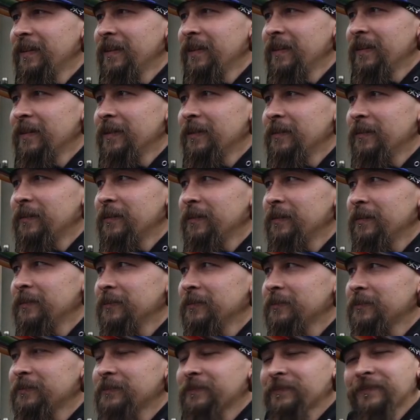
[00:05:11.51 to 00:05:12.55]

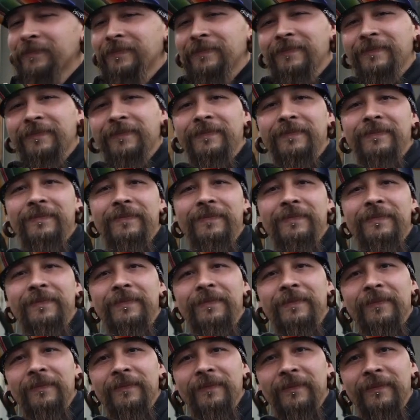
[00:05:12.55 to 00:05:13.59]

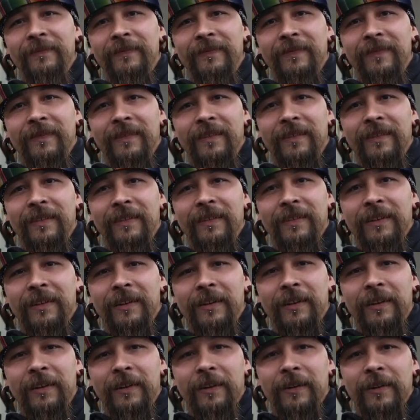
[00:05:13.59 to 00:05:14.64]

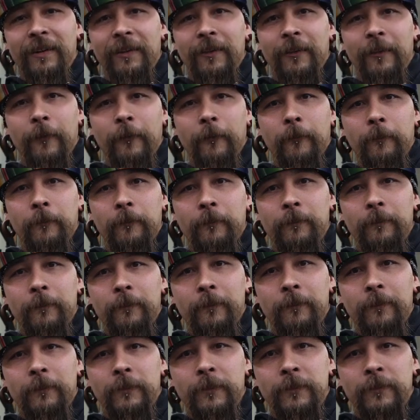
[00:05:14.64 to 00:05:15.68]

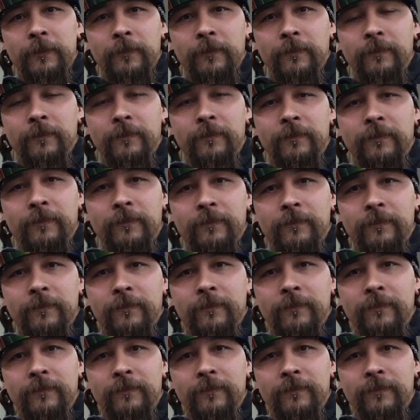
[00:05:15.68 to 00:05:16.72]

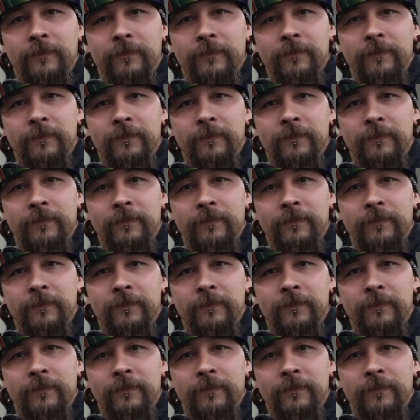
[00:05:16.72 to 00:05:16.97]
(not speaking)